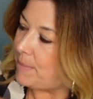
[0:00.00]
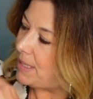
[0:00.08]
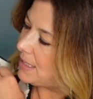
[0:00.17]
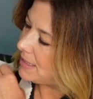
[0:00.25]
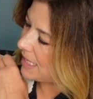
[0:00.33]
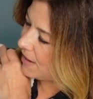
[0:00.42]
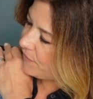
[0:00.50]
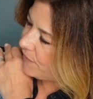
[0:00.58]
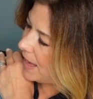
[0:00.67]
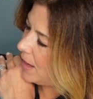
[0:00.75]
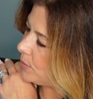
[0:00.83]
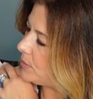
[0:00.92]
because I
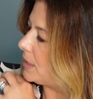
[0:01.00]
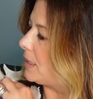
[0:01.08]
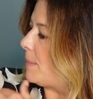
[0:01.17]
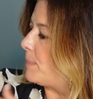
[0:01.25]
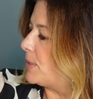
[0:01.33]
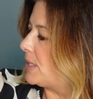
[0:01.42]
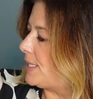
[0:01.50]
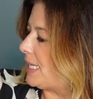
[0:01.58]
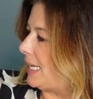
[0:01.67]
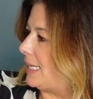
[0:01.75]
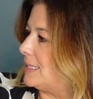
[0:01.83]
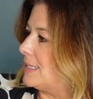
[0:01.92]
found a couple
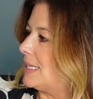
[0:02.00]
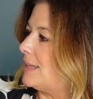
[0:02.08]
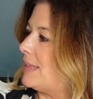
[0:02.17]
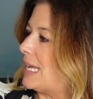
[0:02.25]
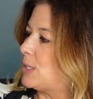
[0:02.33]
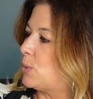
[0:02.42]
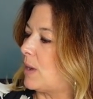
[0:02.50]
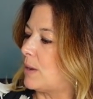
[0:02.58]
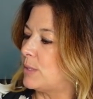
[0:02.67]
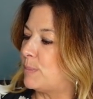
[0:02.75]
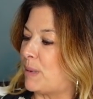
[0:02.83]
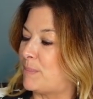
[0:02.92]
stains, and that's why I
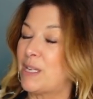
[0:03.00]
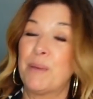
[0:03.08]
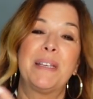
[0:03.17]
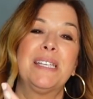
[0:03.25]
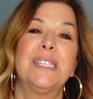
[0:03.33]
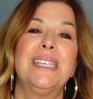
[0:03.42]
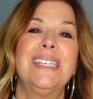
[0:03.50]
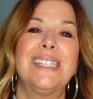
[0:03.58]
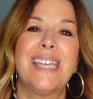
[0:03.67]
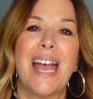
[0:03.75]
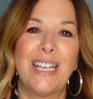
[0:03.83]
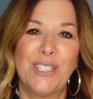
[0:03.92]
was bummed out, because it is
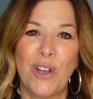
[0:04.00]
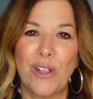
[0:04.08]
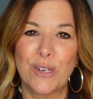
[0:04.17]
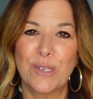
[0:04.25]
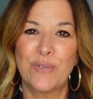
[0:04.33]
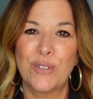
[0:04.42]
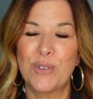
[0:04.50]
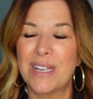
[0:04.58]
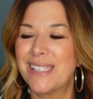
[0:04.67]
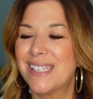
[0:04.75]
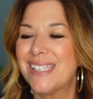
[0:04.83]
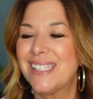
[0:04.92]
nine dollars for
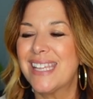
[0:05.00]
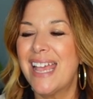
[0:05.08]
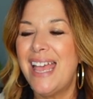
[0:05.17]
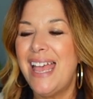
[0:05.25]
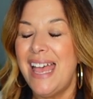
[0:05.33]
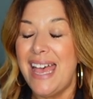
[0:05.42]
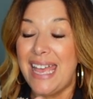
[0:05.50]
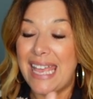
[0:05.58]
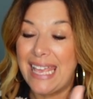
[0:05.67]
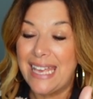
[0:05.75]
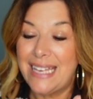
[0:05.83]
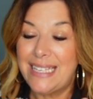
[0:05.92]
dresses,
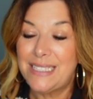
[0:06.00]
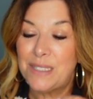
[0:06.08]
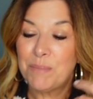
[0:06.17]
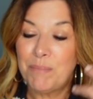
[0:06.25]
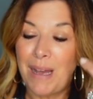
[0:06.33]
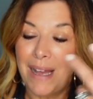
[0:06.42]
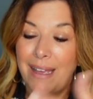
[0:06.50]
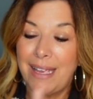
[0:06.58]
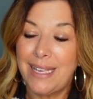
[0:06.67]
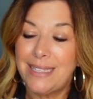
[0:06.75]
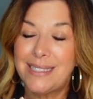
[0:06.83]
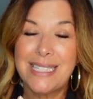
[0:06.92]
and
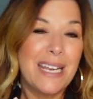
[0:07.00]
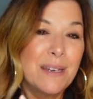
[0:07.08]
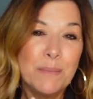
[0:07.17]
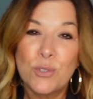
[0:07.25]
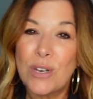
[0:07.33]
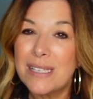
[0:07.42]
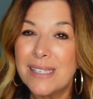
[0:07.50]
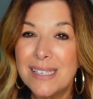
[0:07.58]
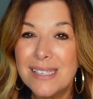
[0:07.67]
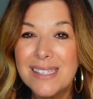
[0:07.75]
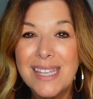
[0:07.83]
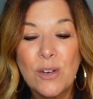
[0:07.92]
my denim
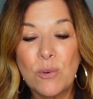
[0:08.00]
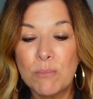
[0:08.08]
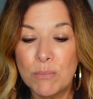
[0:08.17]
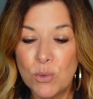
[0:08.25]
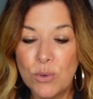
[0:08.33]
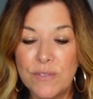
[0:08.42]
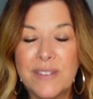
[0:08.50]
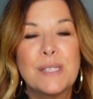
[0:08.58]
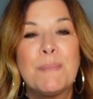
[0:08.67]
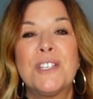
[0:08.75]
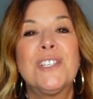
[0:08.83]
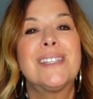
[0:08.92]
dresses, they don't move as
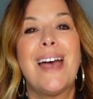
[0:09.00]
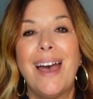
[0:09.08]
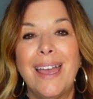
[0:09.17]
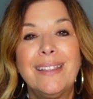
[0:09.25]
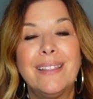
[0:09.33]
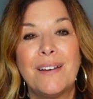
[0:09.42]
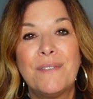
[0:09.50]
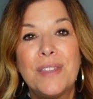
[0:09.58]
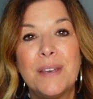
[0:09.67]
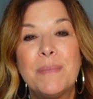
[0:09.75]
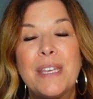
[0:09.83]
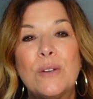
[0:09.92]
much as I love
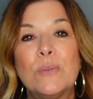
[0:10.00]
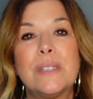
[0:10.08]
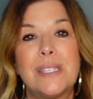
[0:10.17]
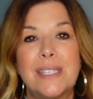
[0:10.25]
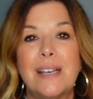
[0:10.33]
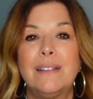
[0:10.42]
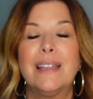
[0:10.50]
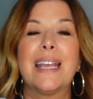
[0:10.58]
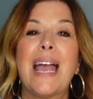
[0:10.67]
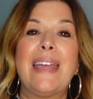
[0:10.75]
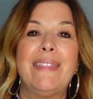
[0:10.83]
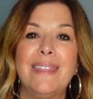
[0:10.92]
them. They don't sell like
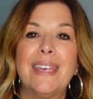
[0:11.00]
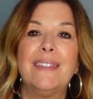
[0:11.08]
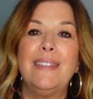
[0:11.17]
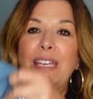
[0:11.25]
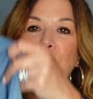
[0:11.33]
I think they